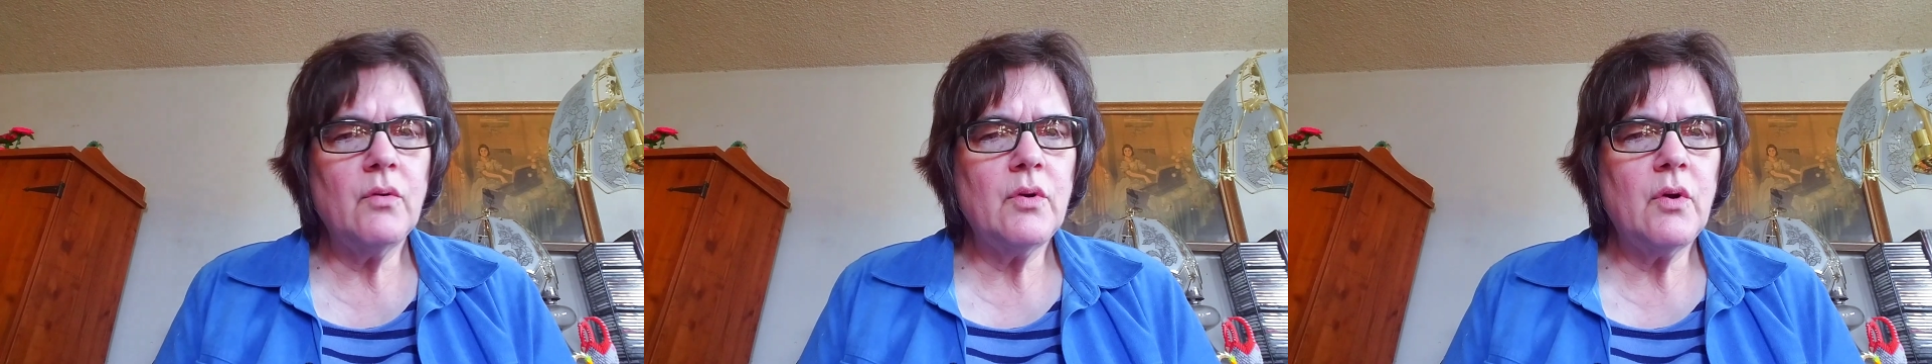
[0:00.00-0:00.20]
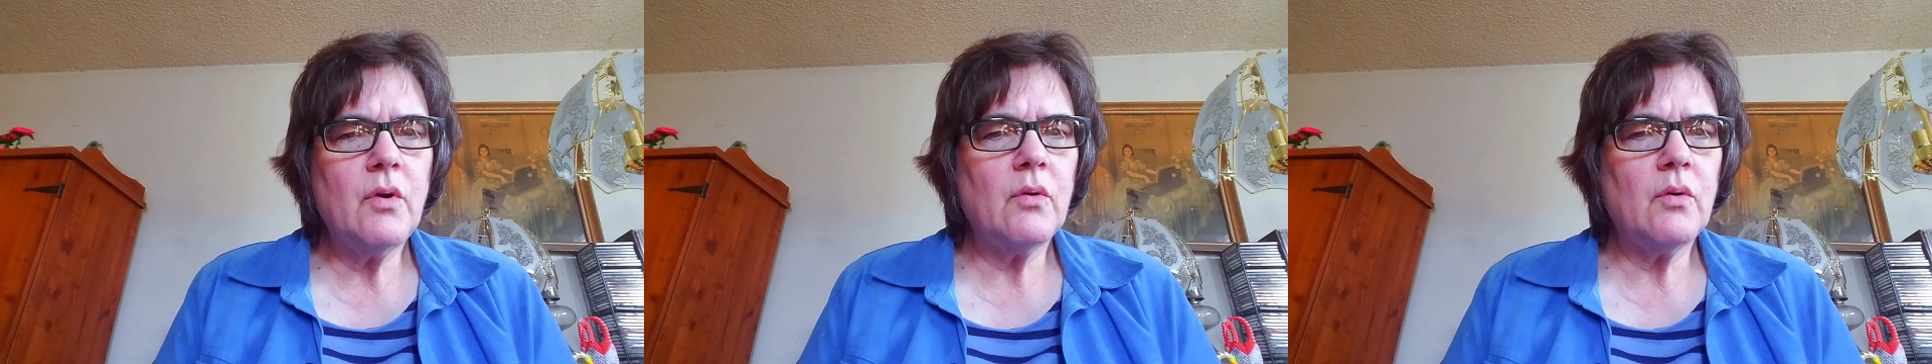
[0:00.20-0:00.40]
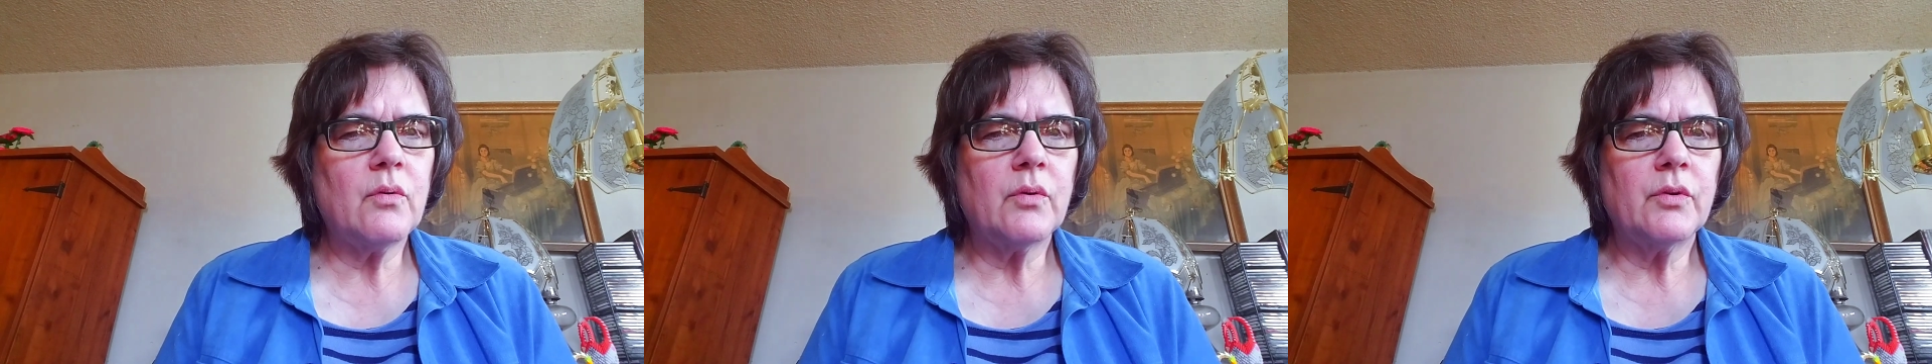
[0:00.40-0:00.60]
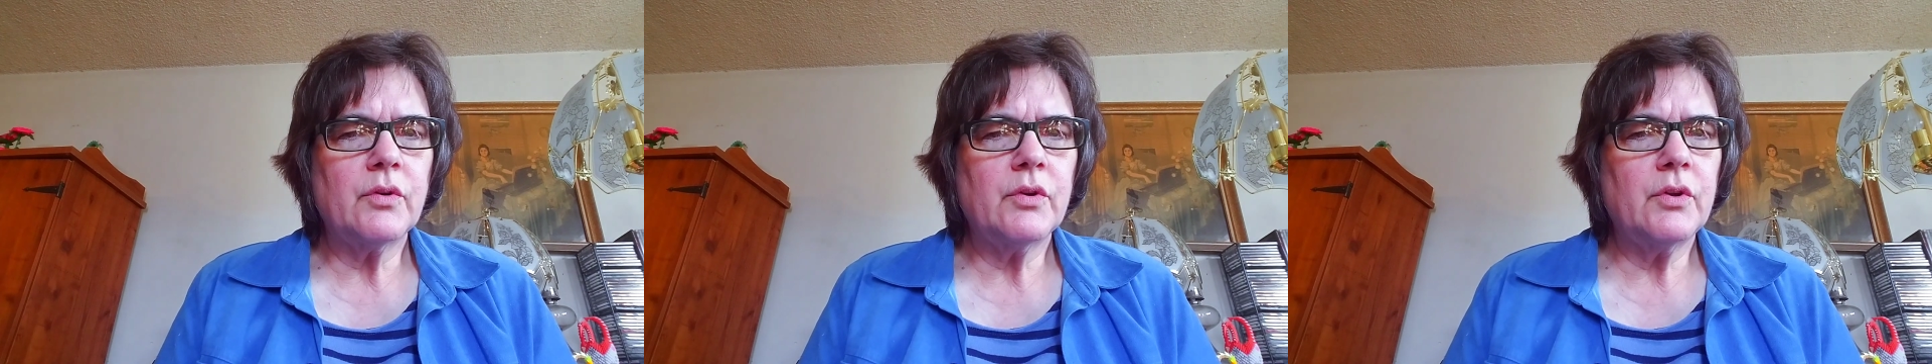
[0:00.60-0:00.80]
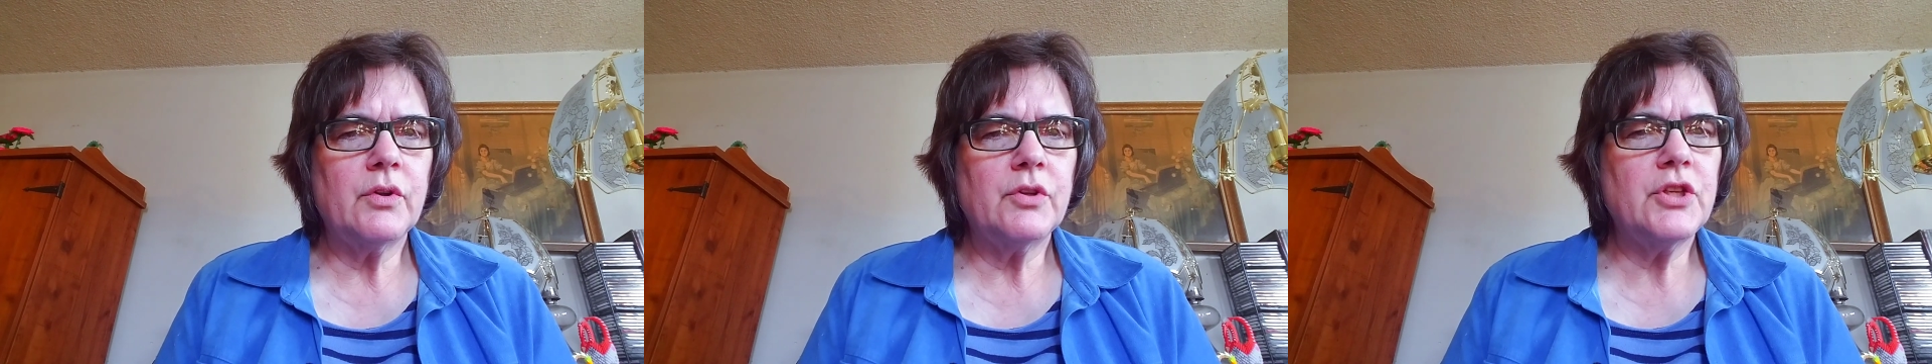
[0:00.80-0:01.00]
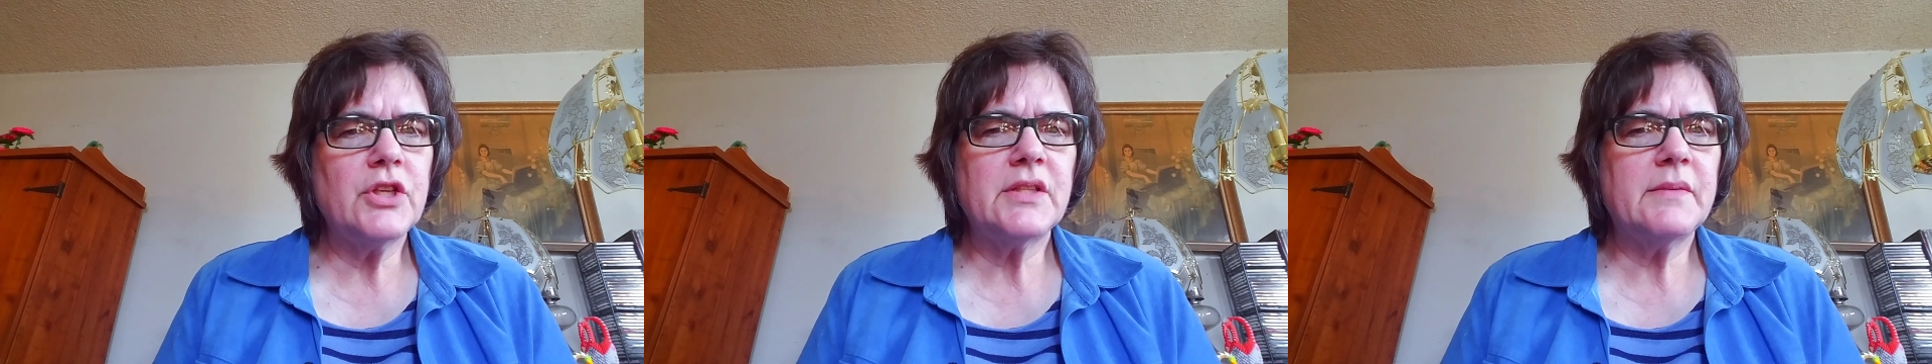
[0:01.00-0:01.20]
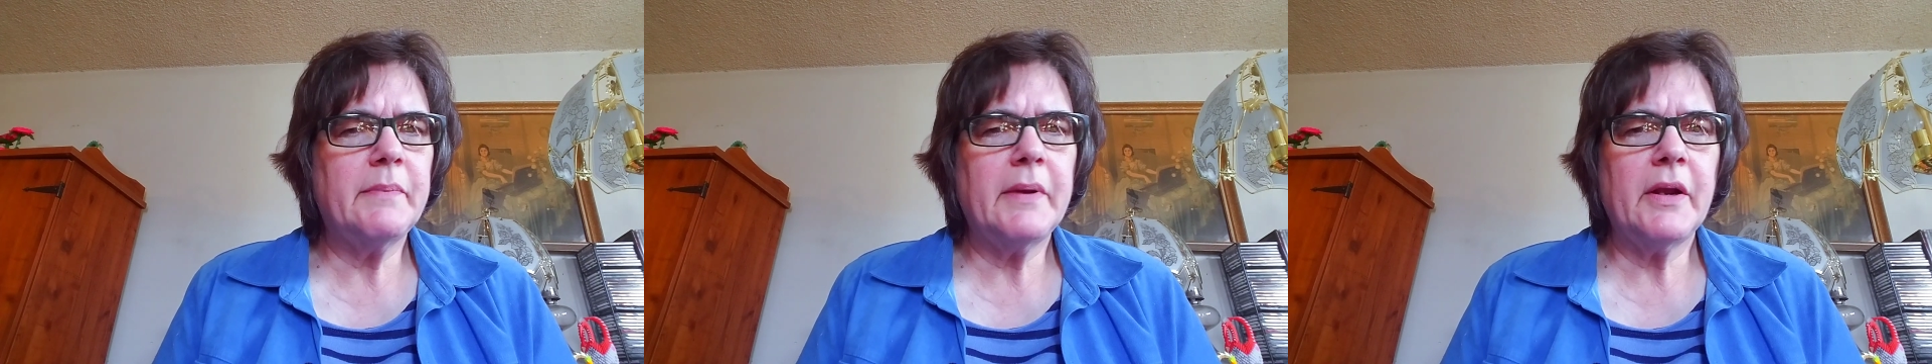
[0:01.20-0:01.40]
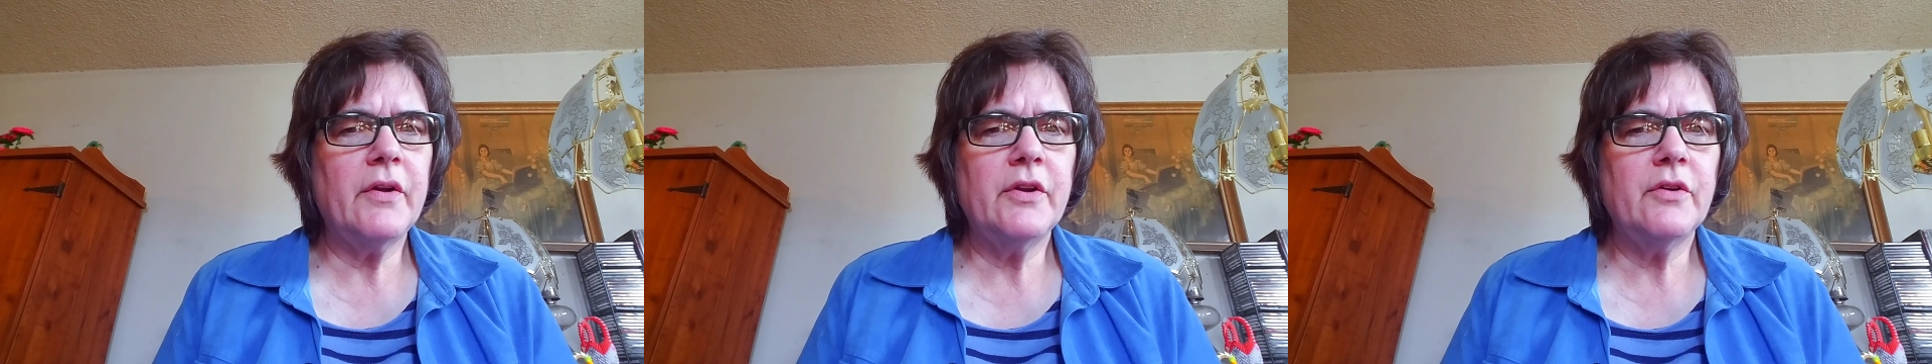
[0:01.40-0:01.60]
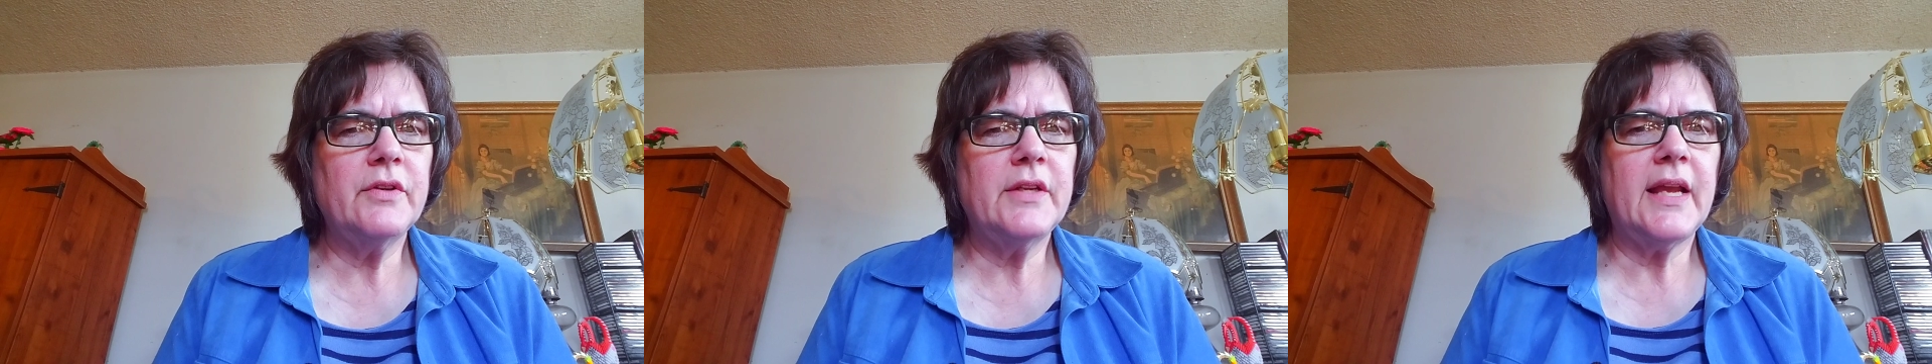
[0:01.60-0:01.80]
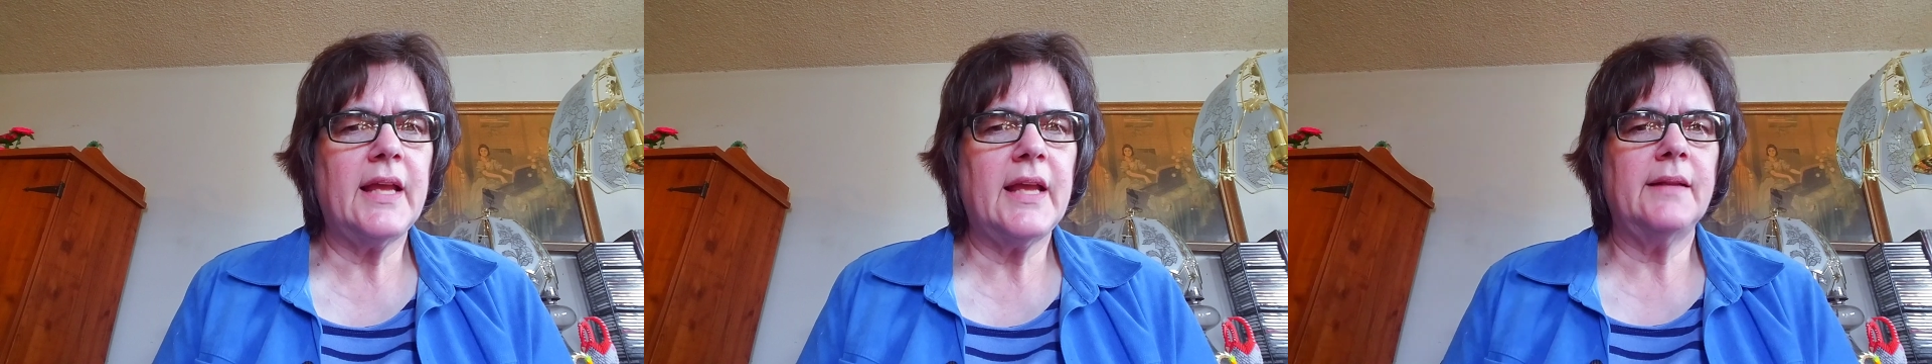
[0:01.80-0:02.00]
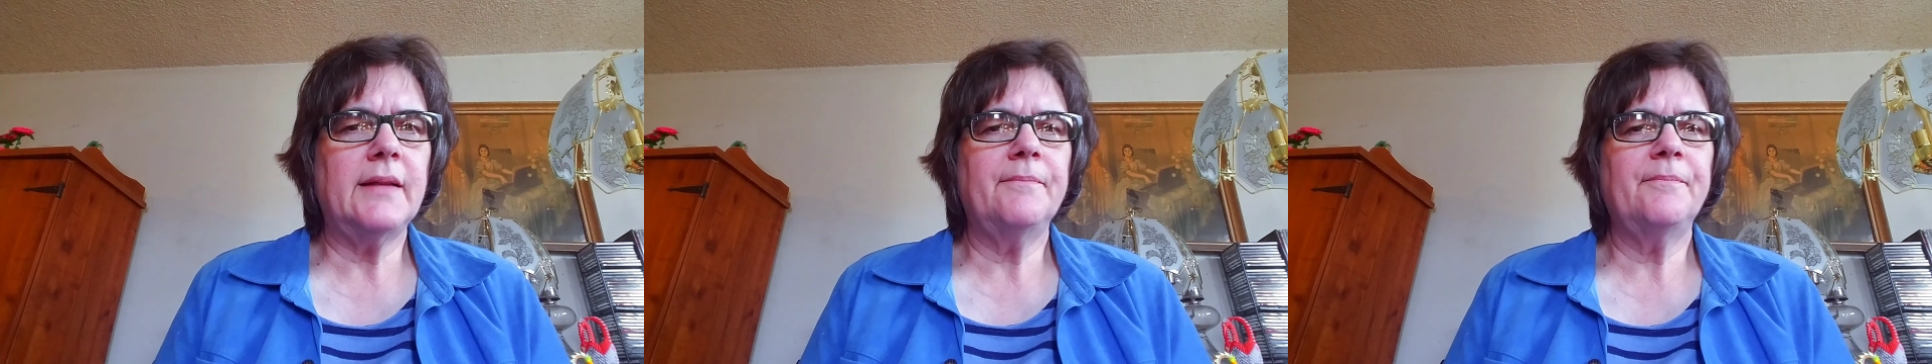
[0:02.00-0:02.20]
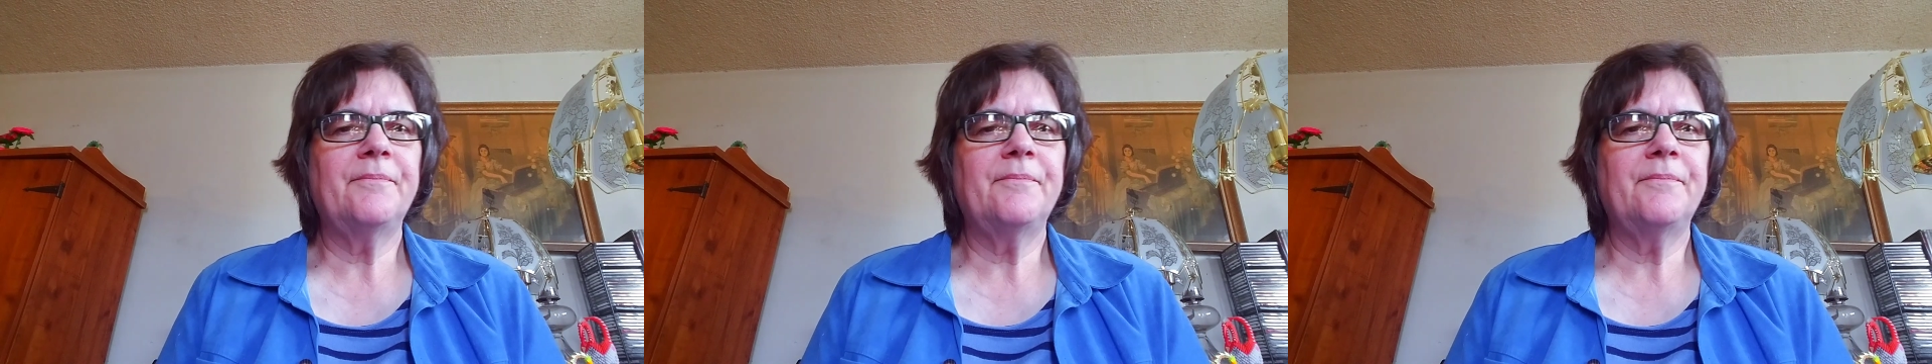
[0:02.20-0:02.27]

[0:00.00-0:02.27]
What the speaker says: no. Just bury your dead."